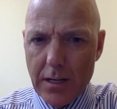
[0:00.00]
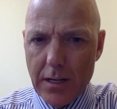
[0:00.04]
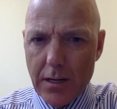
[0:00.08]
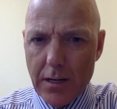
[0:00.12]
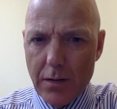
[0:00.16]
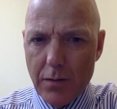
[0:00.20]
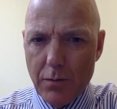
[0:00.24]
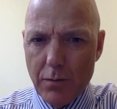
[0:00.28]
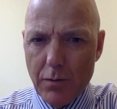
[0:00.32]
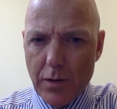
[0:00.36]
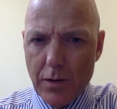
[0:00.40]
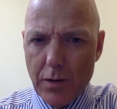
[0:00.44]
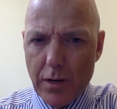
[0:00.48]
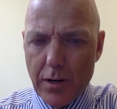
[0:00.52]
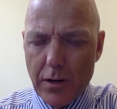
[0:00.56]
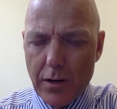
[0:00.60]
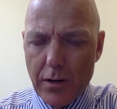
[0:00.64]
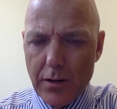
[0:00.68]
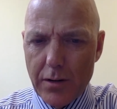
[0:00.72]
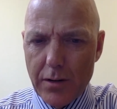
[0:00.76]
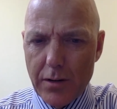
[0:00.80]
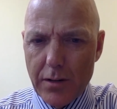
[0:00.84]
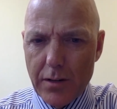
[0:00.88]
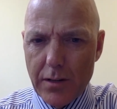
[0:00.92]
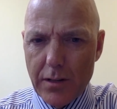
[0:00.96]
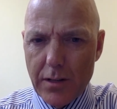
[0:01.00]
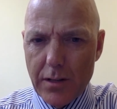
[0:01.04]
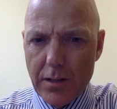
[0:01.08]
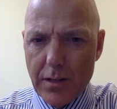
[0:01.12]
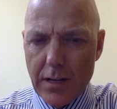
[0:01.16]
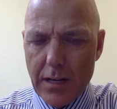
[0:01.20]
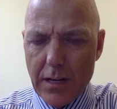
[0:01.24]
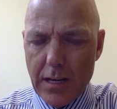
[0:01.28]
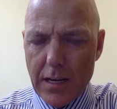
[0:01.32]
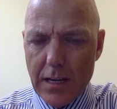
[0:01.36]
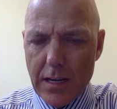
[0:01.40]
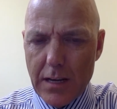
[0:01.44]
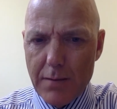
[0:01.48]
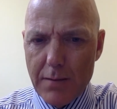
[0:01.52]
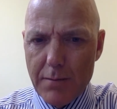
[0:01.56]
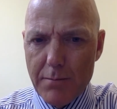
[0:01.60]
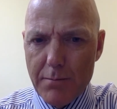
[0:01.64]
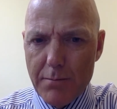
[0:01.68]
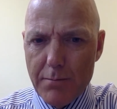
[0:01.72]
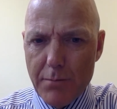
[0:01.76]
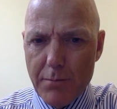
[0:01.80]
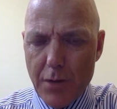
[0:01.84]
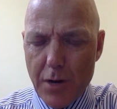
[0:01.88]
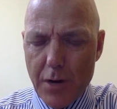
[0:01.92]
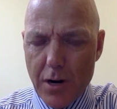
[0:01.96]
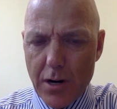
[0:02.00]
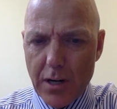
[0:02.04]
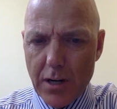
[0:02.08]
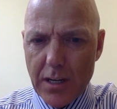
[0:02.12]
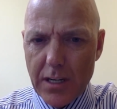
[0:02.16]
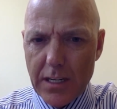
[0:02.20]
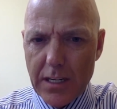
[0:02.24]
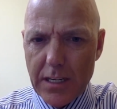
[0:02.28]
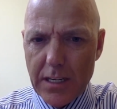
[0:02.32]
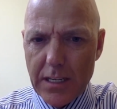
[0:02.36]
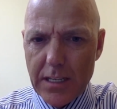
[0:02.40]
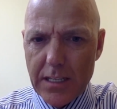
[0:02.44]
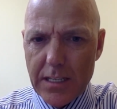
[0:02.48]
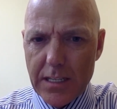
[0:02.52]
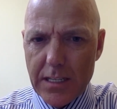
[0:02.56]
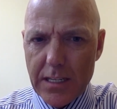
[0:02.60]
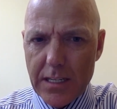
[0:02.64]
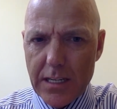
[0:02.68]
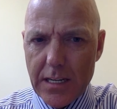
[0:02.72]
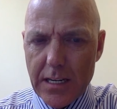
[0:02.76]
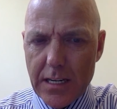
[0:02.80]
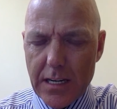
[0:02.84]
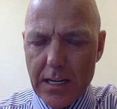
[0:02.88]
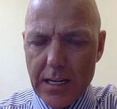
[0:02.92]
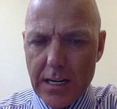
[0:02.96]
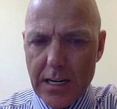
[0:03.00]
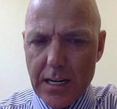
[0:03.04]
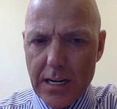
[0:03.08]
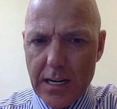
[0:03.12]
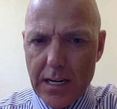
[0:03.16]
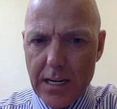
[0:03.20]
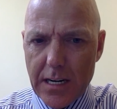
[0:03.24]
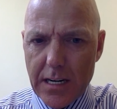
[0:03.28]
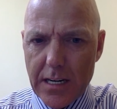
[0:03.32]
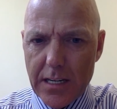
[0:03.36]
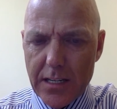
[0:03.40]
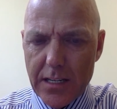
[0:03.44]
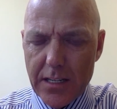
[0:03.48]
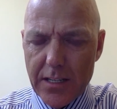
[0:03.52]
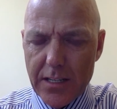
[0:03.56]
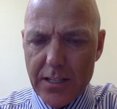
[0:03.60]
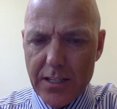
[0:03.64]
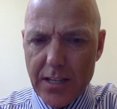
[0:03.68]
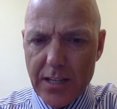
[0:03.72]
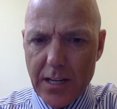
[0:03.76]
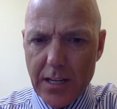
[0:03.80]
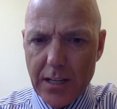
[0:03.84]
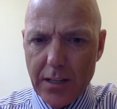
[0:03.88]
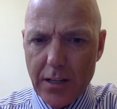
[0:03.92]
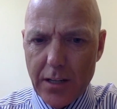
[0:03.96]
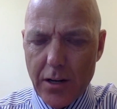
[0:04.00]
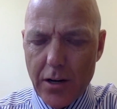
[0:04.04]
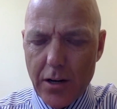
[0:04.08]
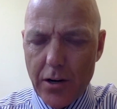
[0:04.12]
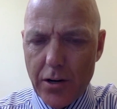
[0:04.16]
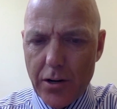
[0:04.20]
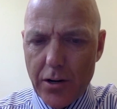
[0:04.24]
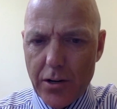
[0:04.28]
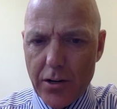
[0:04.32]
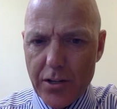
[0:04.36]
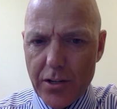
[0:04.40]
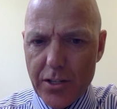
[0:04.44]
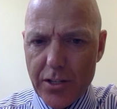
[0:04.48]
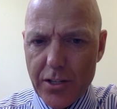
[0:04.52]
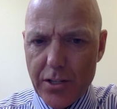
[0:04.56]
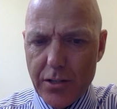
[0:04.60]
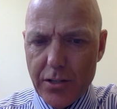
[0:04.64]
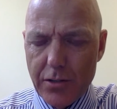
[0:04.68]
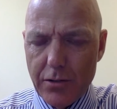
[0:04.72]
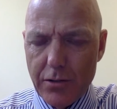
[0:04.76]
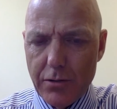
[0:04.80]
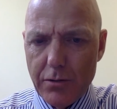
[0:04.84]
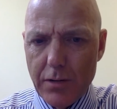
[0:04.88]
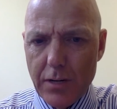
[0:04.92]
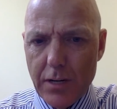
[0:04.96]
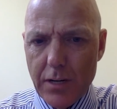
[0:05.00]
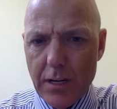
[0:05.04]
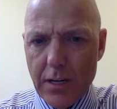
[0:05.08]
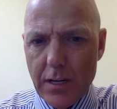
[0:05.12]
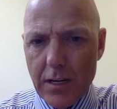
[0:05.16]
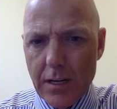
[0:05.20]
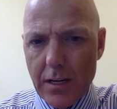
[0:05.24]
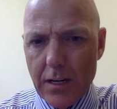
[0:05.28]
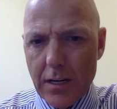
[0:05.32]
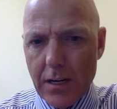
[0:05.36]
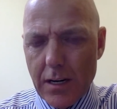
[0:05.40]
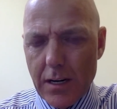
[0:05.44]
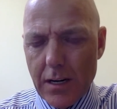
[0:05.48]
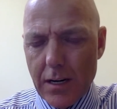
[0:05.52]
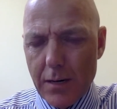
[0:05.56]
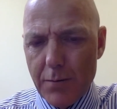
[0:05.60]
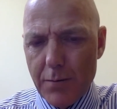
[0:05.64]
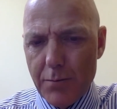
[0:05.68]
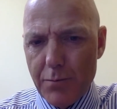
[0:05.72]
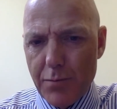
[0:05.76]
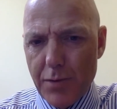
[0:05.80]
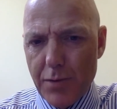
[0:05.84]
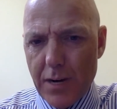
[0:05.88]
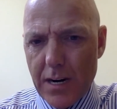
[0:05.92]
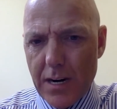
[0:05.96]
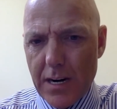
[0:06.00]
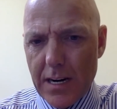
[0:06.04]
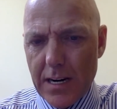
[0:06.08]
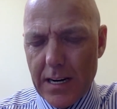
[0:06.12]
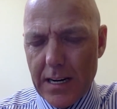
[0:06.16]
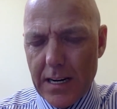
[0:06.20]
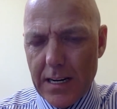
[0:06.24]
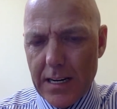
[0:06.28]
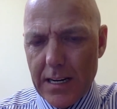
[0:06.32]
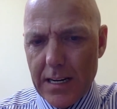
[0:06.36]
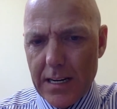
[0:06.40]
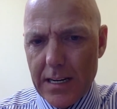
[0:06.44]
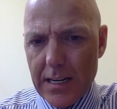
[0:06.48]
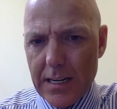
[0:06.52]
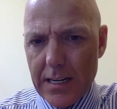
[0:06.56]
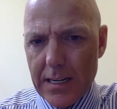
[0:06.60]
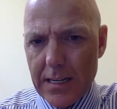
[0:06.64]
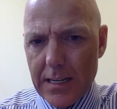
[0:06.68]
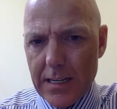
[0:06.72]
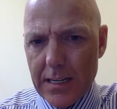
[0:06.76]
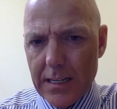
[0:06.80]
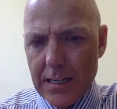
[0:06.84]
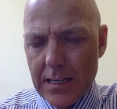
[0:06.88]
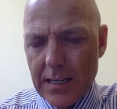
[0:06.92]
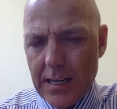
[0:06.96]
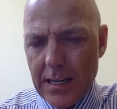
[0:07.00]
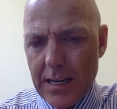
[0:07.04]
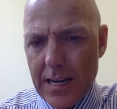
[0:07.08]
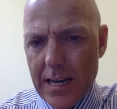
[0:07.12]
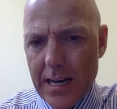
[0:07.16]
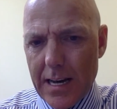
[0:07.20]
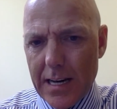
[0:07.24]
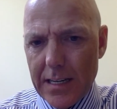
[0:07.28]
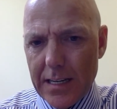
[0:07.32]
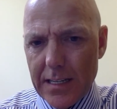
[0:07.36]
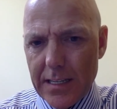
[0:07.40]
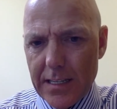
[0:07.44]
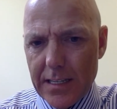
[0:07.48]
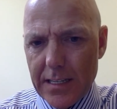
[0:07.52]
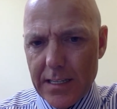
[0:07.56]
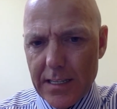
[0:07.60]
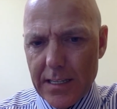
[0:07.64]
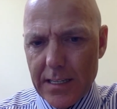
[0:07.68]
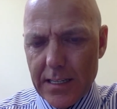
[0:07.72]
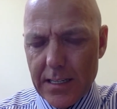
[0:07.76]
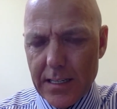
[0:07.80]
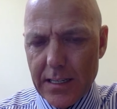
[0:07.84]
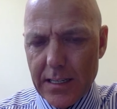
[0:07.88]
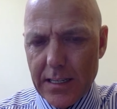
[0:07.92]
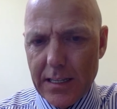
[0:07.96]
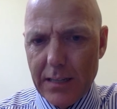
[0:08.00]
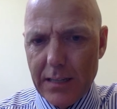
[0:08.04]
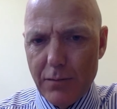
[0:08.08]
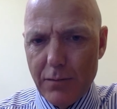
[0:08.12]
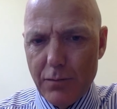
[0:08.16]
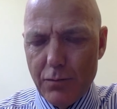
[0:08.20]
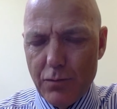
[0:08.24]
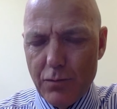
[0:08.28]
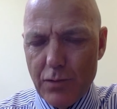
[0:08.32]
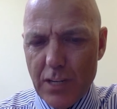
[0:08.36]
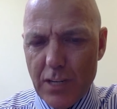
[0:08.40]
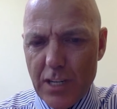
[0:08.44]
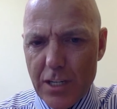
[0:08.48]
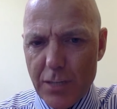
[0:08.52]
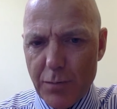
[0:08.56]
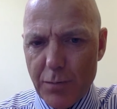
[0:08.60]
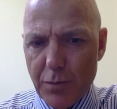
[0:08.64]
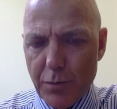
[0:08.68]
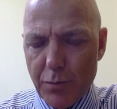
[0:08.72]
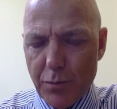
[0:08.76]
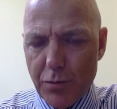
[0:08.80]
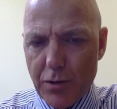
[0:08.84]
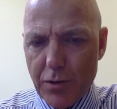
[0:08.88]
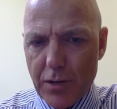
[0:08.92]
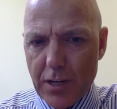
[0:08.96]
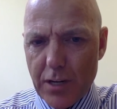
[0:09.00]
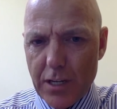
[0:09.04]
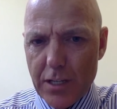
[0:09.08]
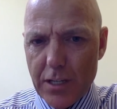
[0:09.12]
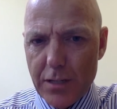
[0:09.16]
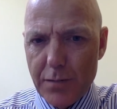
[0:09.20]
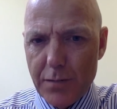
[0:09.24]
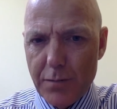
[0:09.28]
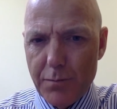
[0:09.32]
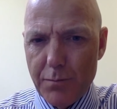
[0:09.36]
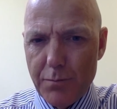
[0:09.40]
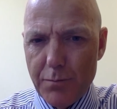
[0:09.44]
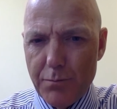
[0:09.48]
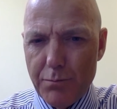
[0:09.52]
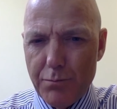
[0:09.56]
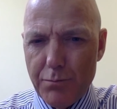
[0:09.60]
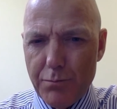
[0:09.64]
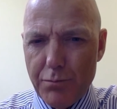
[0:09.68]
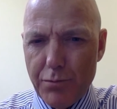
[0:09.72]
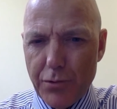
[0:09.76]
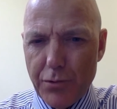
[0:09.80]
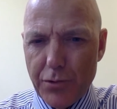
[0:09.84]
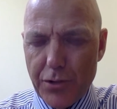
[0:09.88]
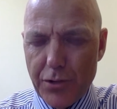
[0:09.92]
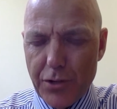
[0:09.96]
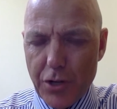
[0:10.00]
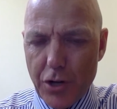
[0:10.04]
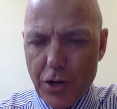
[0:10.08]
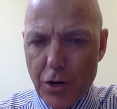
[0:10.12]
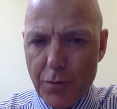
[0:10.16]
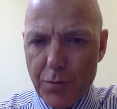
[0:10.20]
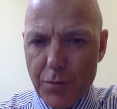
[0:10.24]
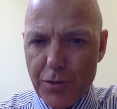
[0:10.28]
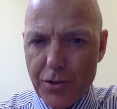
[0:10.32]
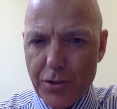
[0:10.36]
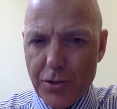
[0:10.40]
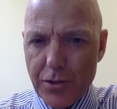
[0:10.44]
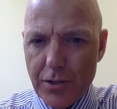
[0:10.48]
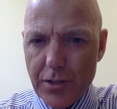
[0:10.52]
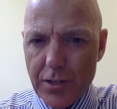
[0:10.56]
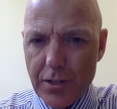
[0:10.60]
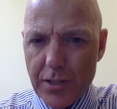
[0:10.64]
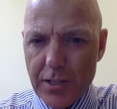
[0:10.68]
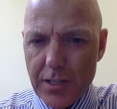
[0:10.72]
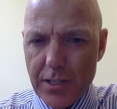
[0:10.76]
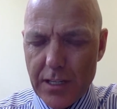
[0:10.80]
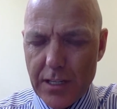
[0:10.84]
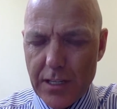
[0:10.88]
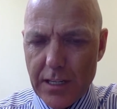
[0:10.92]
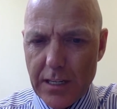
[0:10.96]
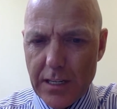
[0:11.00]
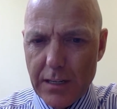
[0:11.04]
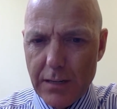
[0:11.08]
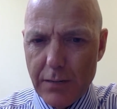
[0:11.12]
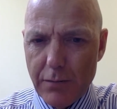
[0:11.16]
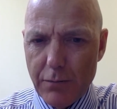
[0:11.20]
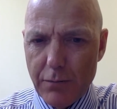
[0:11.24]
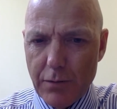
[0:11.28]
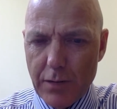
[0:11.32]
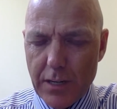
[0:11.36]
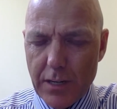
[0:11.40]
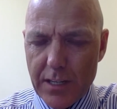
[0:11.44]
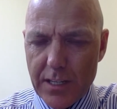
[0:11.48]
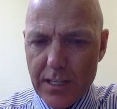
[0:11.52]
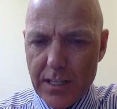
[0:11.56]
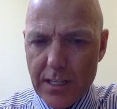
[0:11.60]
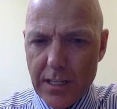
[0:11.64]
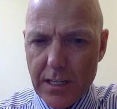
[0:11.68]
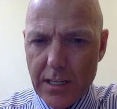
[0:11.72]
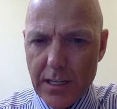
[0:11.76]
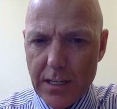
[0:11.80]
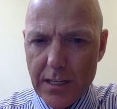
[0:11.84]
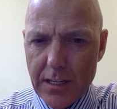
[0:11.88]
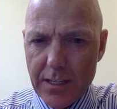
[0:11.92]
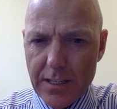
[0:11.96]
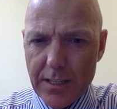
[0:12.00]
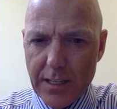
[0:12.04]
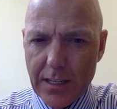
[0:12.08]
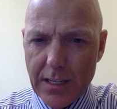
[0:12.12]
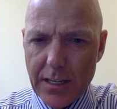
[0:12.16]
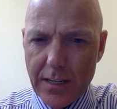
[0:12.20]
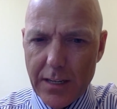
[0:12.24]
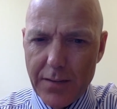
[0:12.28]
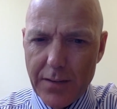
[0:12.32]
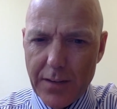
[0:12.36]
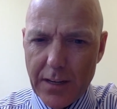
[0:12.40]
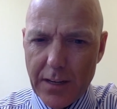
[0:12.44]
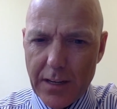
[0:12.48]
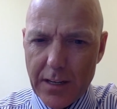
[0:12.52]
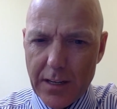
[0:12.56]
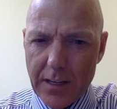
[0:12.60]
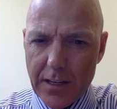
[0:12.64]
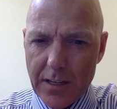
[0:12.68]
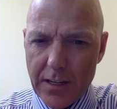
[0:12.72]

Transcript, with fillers: where the market has allowed us to buy land at a reasonable price, but the opportunity we see is significant in